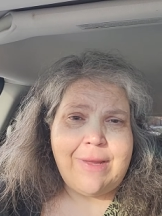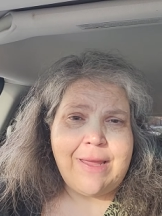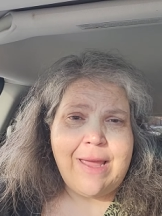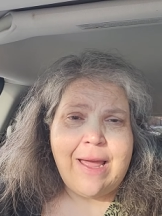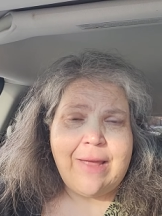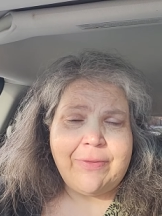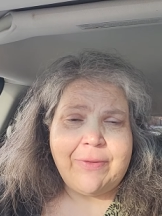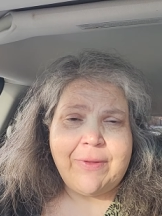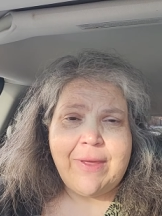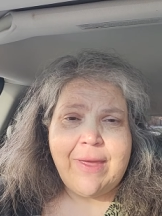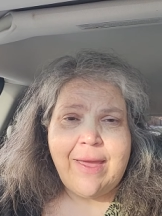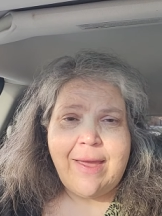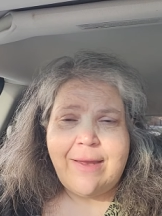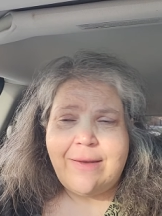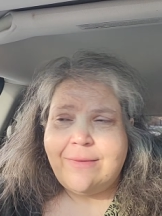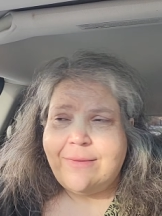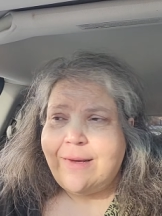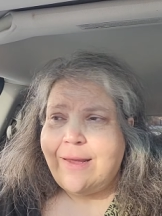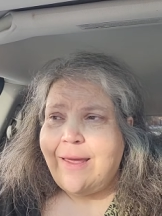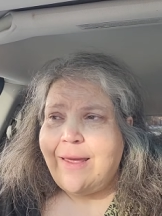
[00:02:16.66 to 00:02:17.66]
at the
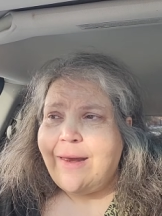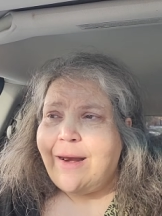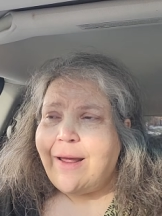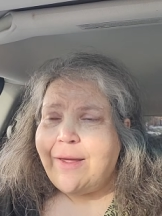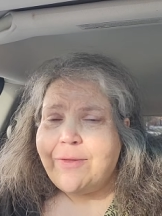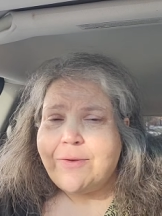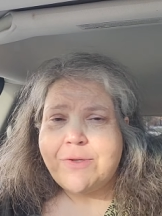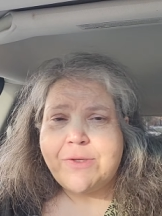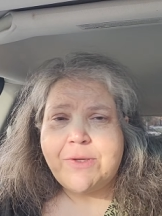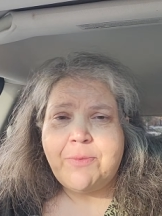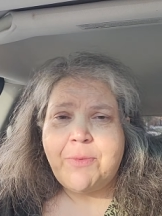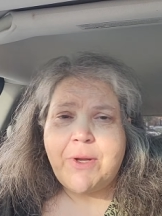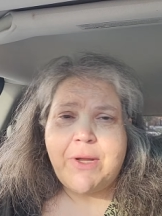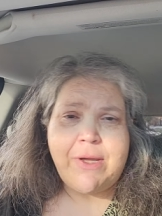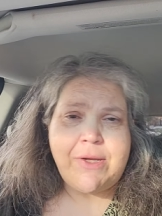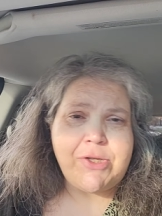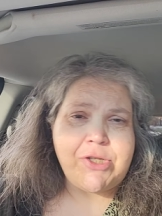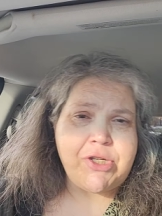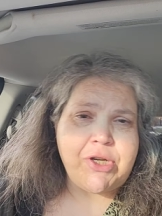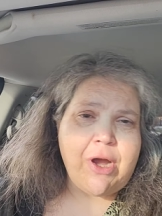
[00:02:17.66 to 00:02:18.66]
end and either somebody
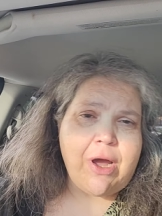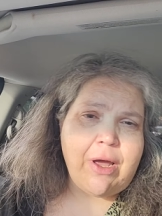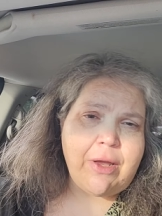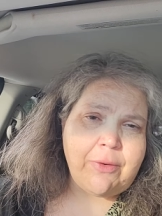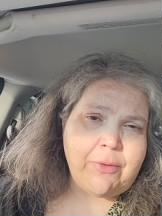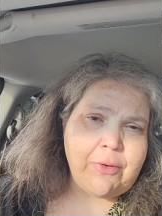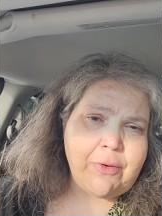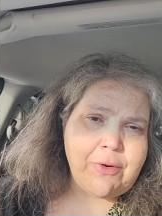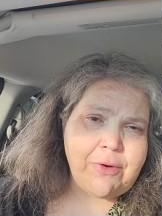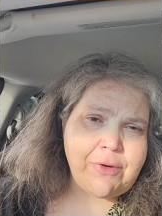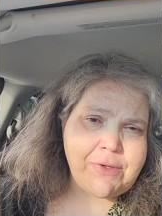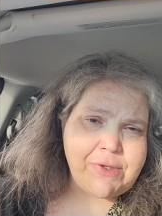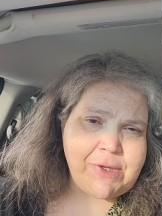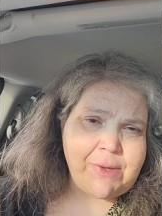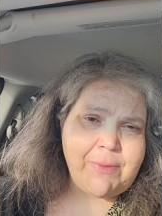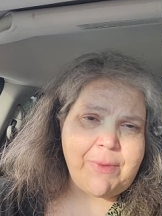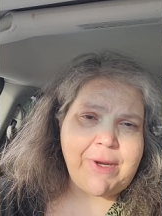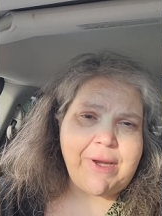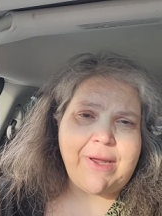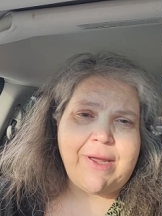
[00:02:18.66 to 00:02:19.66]
gets shot or
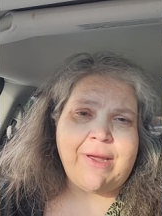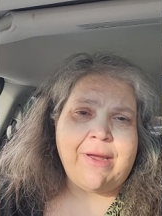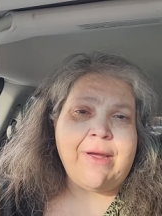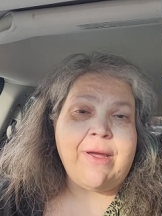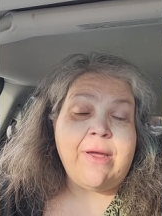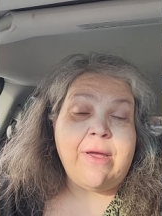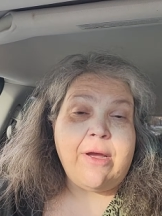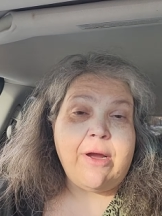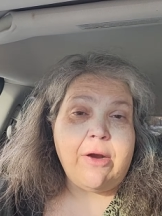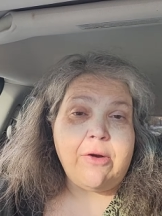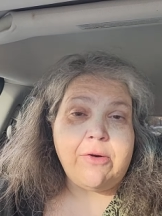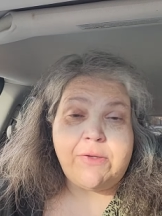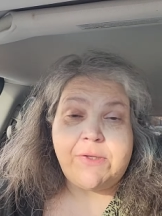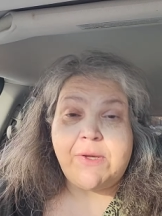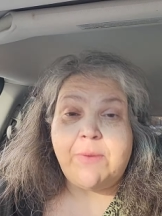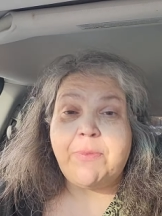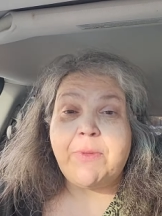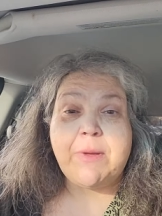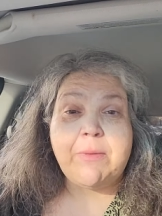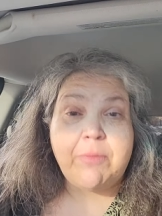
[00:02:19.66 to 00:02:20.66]
somebody or
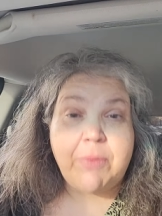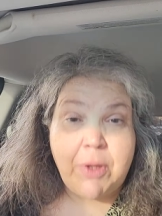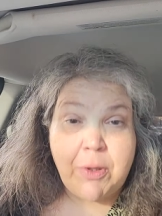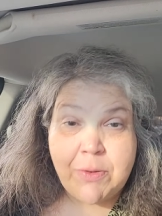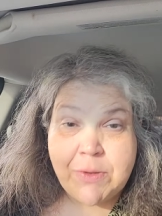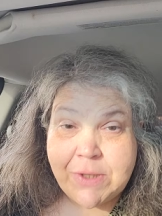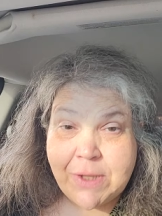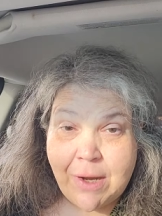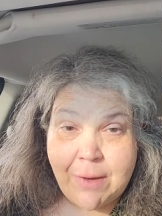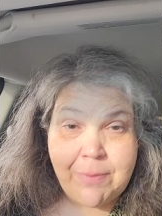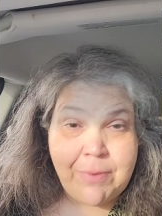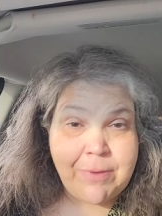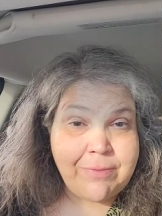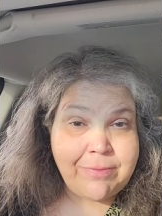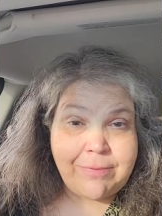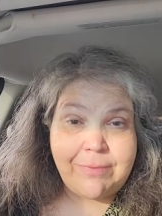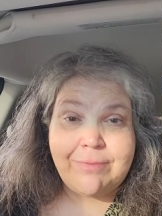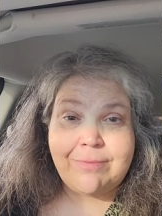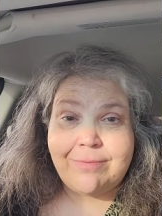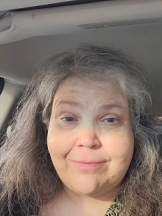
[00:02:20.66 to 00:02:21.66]
something blows up.
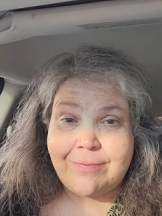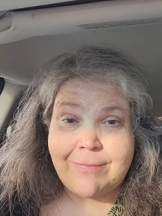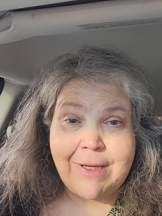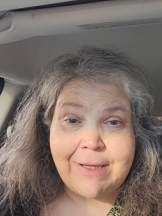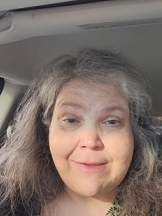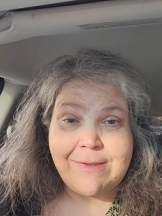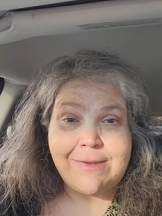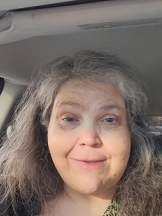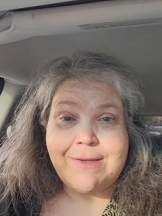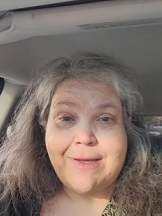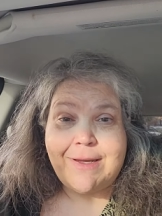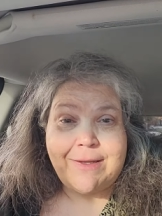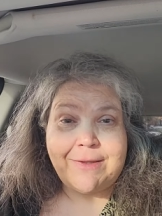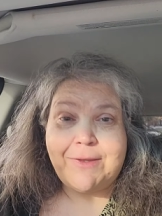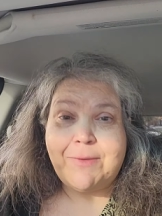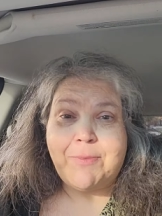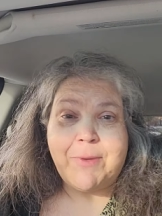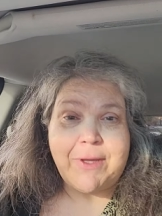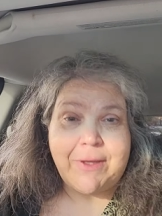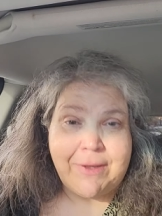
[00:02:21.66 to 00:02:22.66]
That's like
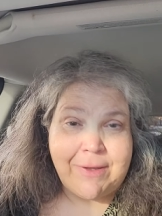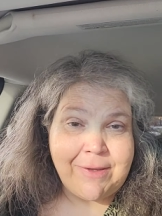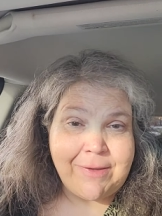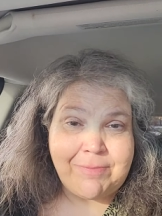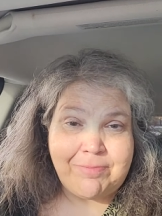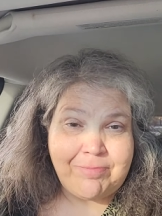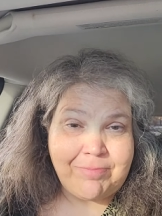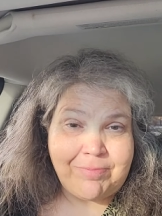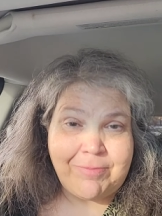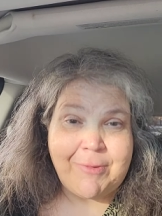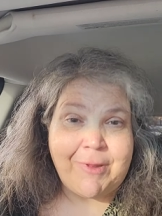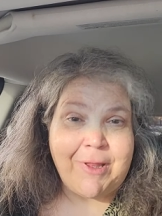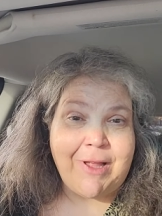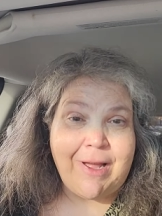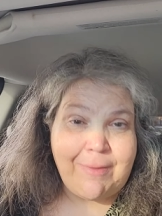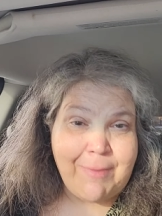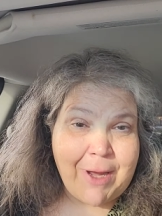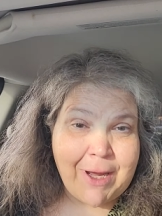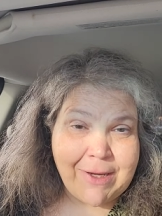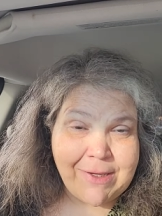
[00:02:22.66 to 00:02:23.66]
the big
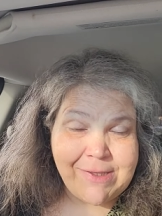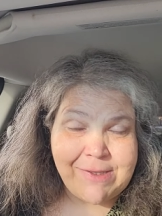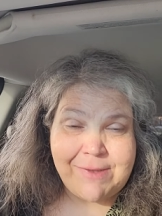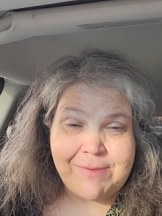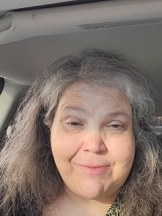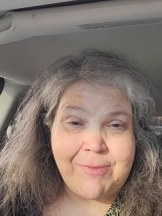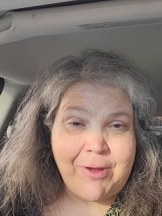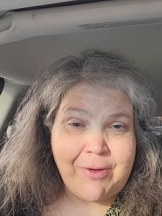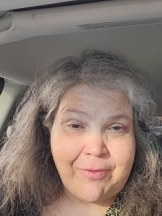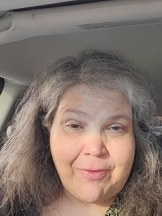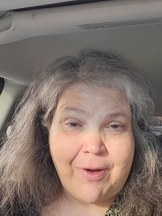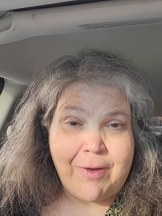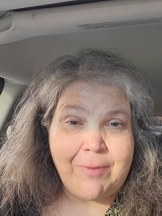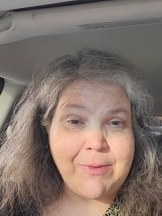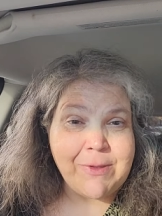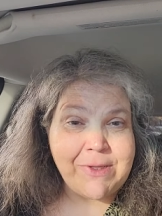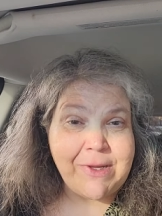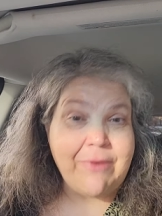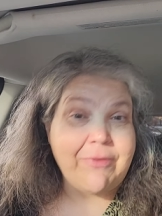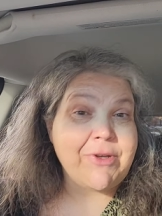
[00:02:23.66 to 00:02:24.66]
climax of
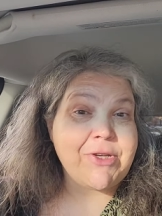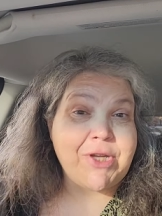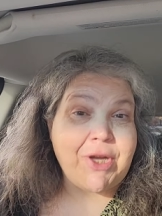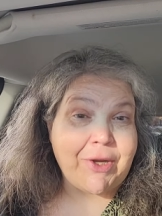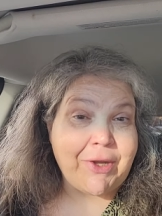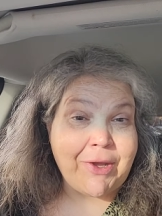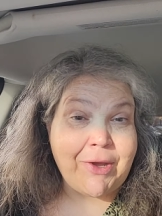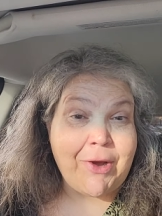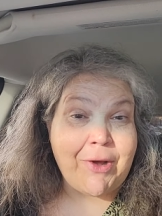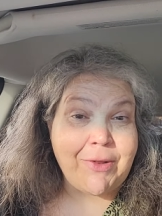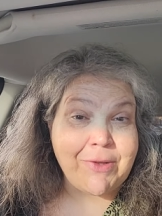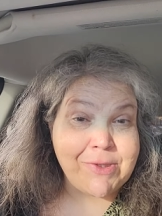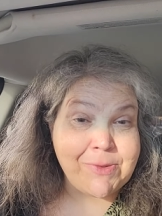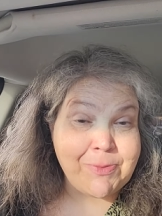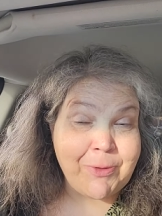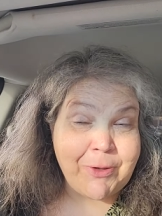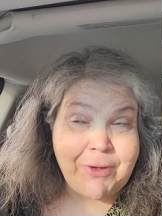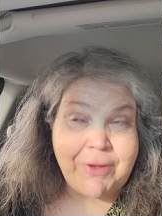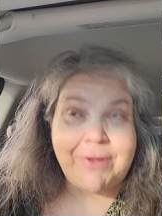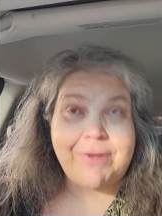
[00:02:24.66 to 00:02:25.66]
almost every Jackie Collins
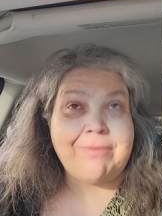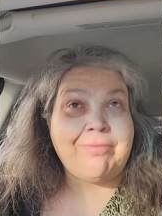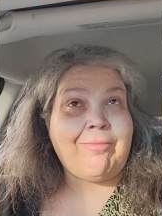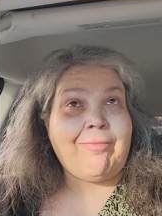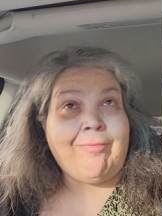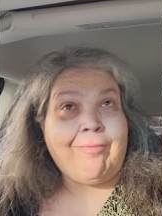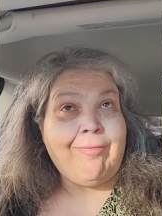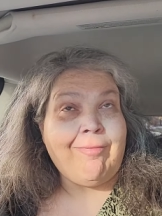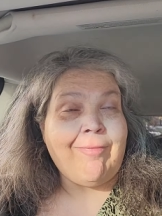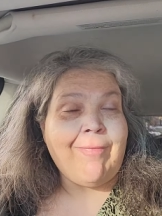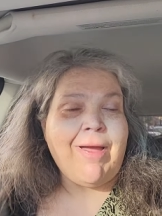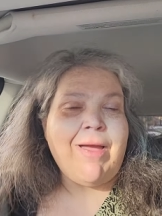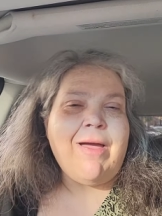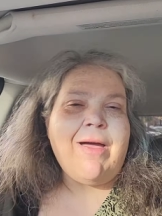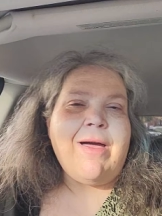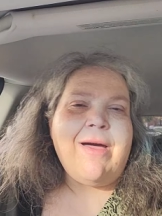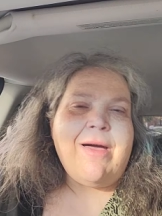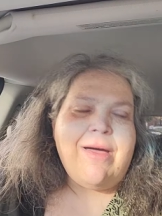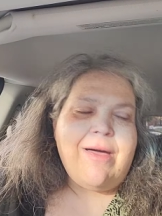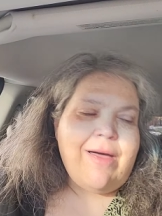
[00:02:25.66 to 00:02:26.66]
book.
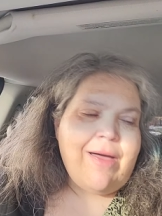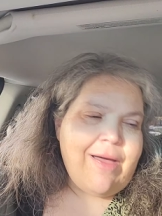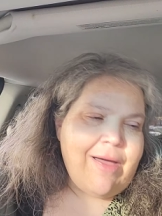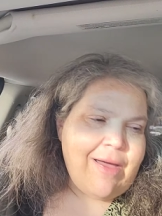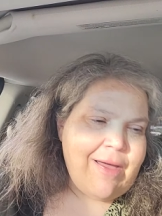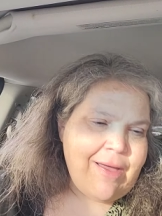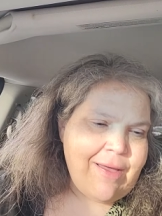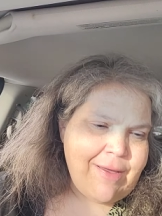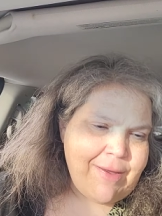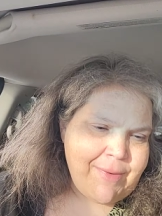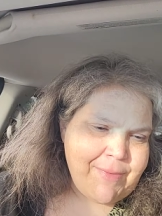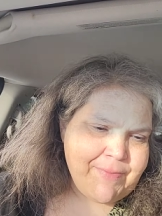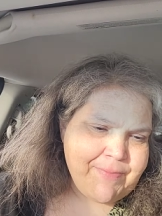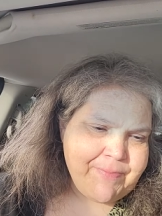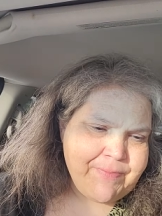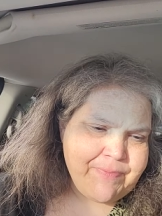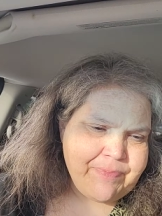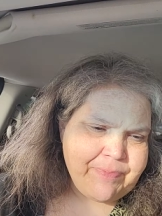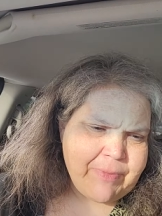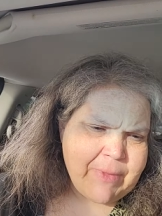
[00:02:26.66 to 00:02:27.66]

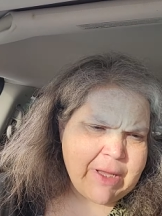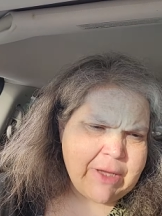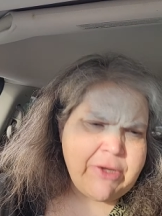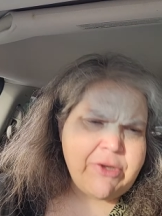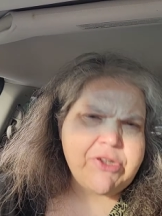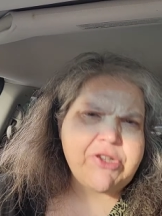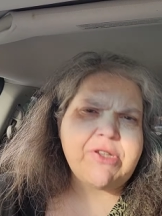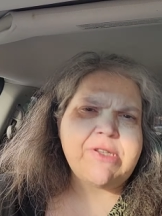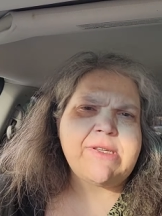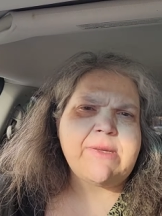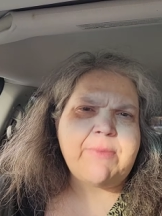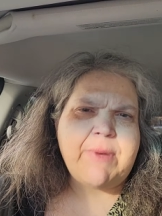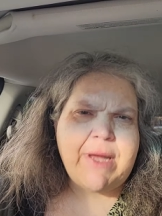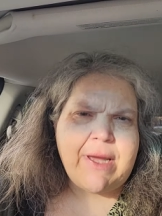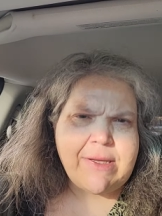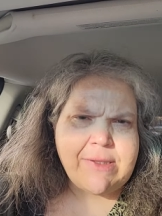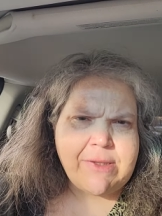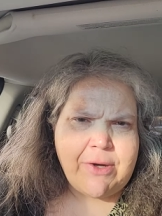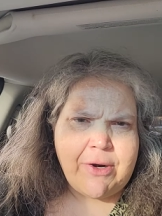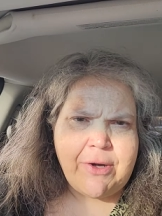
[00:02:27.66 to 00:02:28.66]
Um, usually somebody
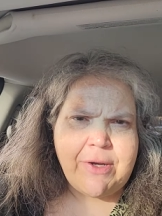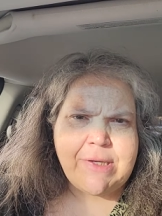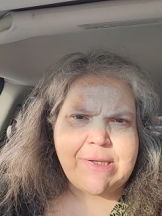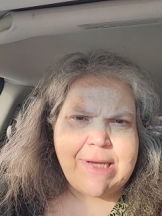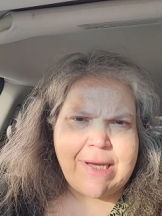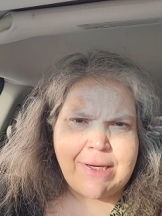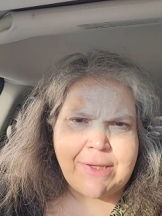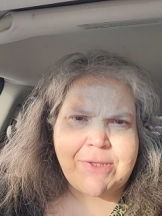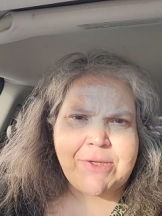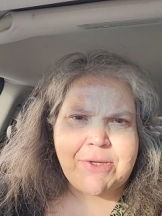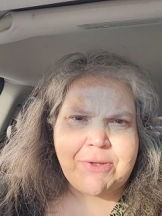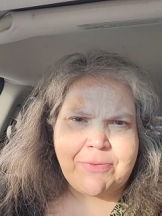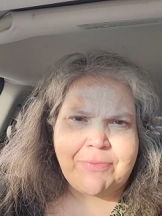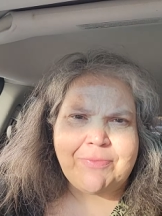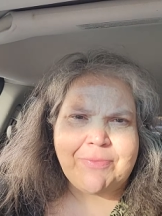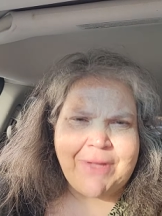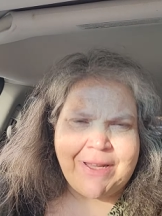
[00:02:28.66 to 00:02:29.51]
has a heart attack too.